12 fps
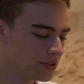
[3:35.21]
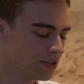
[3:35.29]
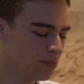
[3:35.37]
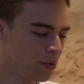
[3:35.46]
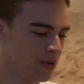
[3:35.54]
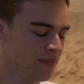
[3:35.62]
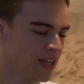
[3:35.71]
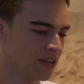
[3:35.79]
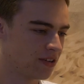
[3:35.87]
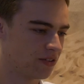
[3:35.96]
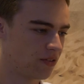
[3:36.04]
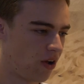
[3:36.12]
No, but we've
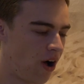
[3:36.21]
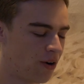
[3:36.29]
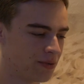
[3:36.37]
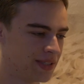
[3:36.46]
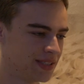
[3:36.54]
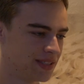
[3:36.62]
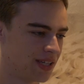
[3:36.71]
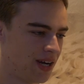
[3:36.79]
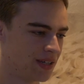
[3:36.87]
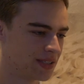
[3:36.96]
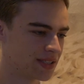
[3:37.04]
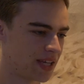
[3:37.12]
like all written
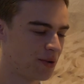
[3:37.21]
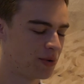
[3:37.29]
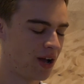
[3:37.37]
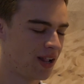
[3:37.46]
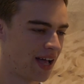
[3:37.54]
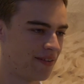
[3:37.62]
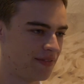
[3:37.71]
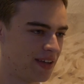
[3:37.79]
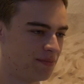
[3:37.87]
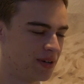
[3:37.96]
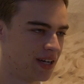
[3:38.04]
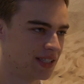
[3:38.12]
songs, and we all have
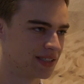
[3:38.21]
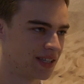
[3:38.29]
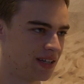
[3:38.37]
input on